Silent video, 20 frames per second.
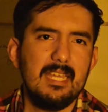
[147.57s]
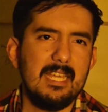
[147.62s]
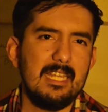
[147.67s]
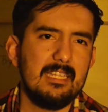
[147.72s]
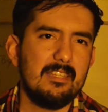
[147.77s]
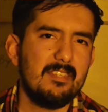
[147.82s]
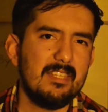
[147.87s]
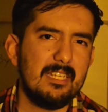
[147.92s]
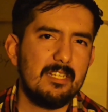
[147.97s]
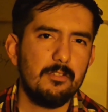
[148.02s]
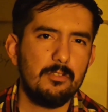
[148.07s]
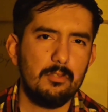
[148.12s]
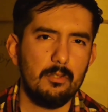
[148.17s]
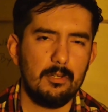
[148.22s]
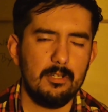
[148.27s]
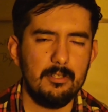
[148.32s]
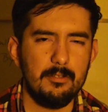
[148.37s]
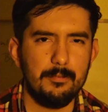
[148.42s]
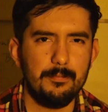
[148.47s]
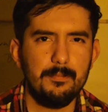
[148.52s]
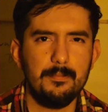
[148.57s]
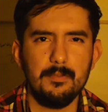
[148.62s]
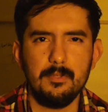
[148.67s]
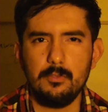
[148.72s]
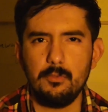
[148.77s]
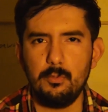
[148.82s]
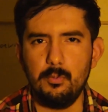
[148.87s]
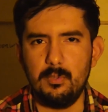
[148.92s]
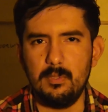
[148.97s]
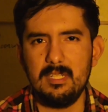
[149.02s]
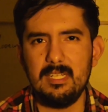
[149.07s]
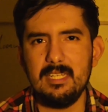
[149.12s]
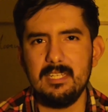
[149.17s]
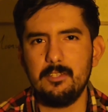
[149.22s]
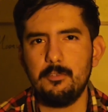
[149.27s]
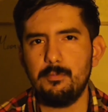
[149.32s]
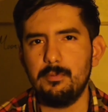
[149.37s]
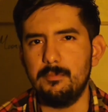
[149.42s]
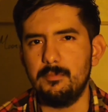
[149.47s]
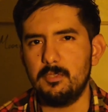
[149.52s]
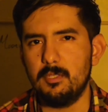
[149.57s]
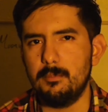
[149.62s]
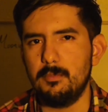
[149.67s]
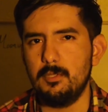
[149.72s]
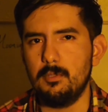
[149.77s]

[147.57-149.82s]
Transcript: and take a sort of tutelage from some